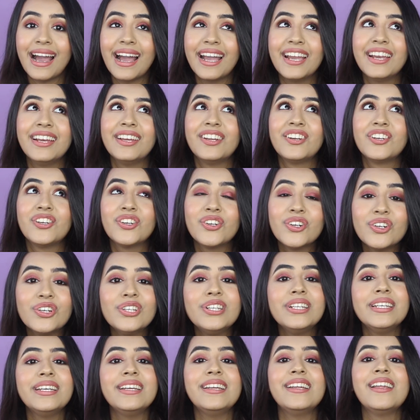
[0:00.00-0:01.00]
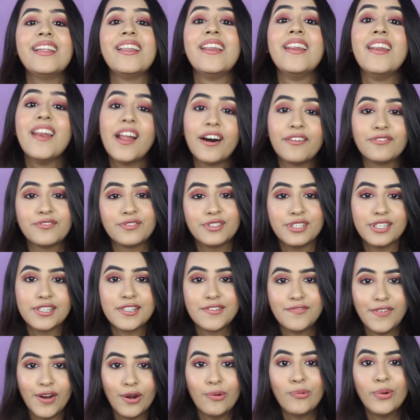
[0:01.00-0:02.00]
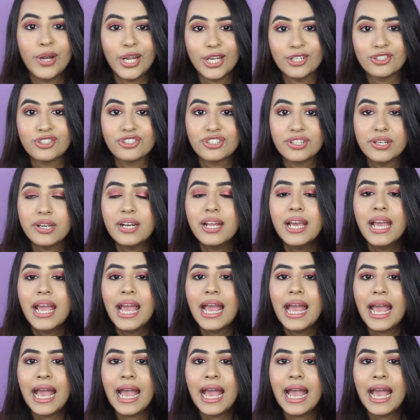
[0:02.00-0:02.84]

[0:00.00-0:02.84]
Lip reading: I really love this foundation,